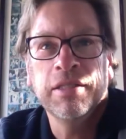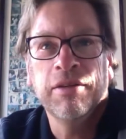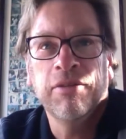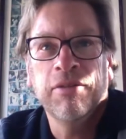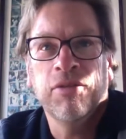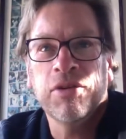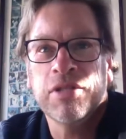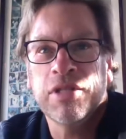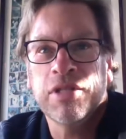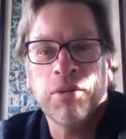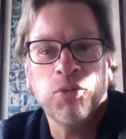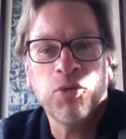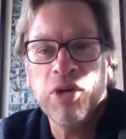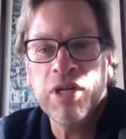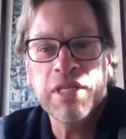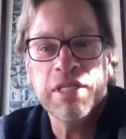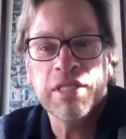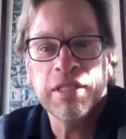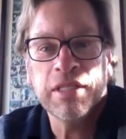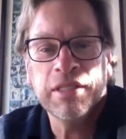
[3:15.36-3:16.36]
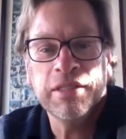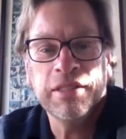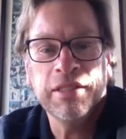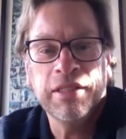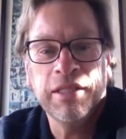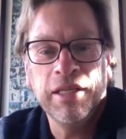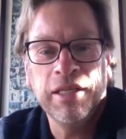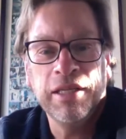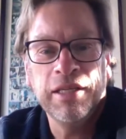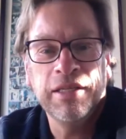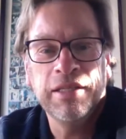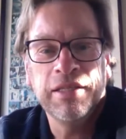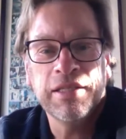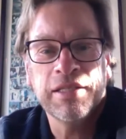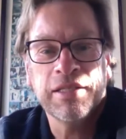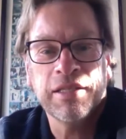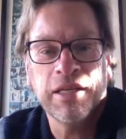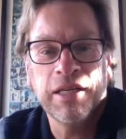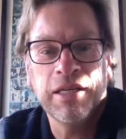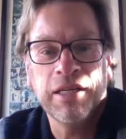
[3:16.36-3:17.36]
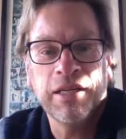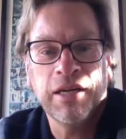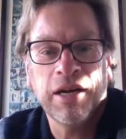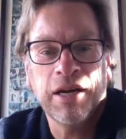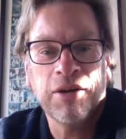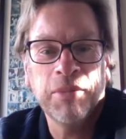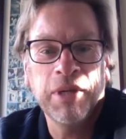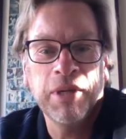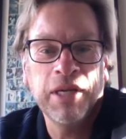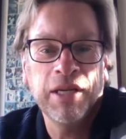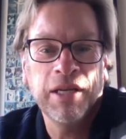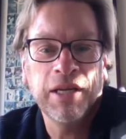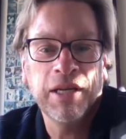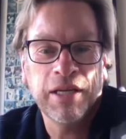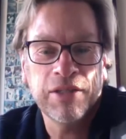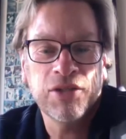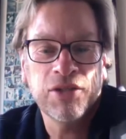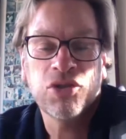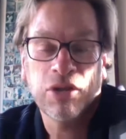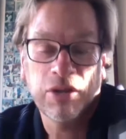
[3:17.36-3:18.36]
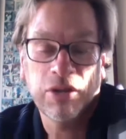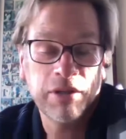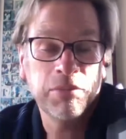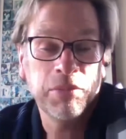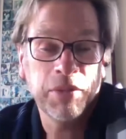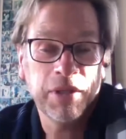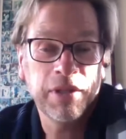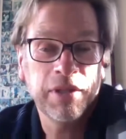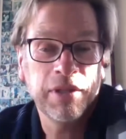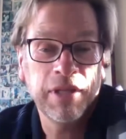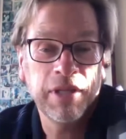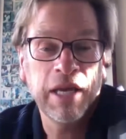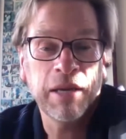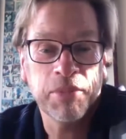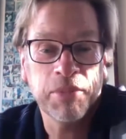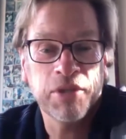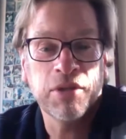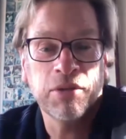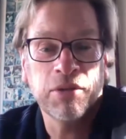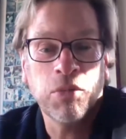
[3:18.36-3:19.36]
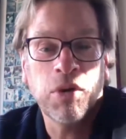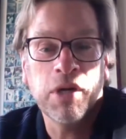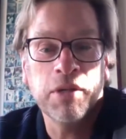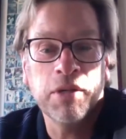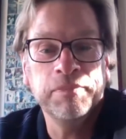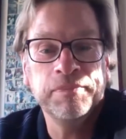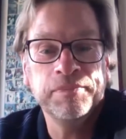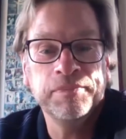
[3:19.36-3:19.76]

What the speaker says: for some reason, he decided to hire me and I started with episode 1.